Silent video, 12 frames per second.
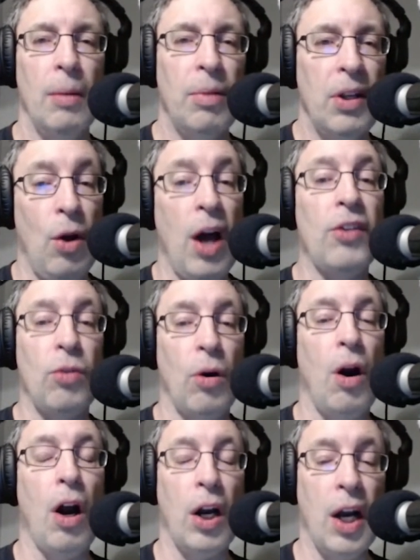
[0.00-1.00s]
But you also
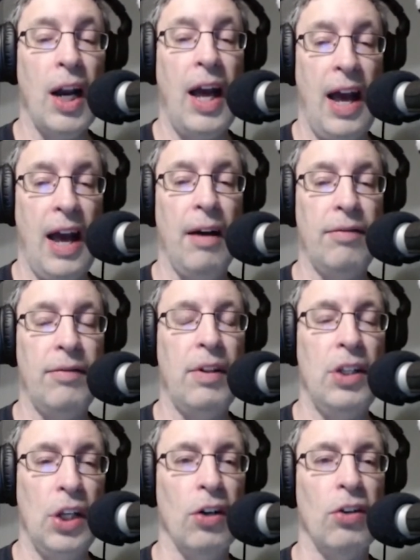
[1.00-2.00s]
are going to have
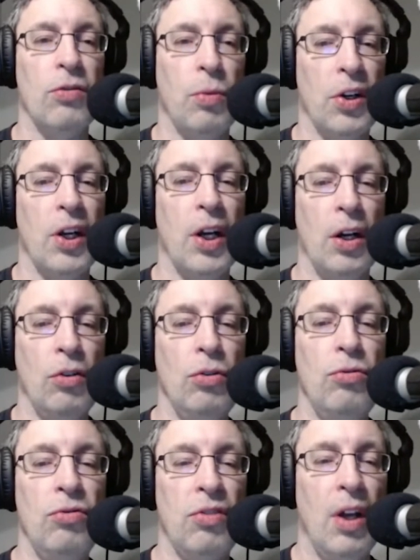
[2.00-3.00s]
years where you're going to
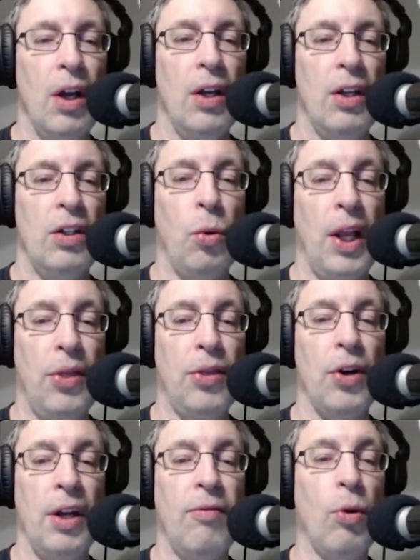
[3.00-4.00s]
lose 20,
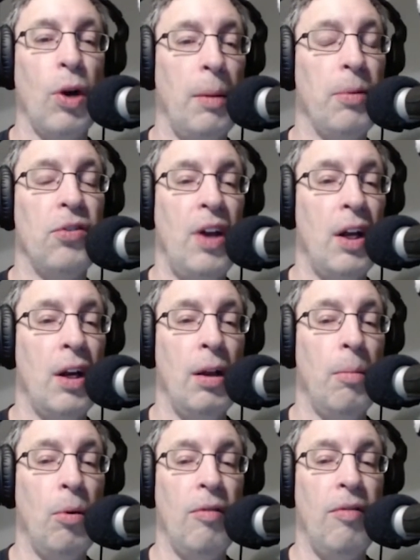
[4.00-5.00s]
30, 40% on
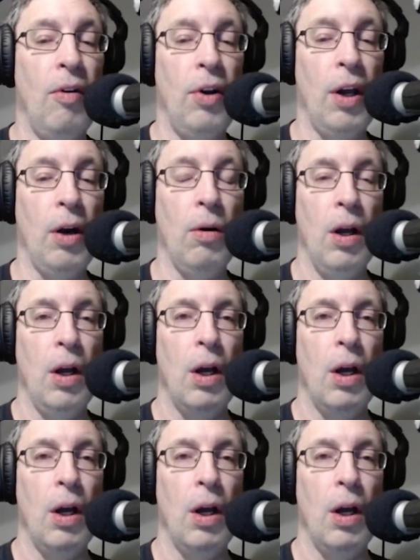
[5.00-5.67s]
your portfolio.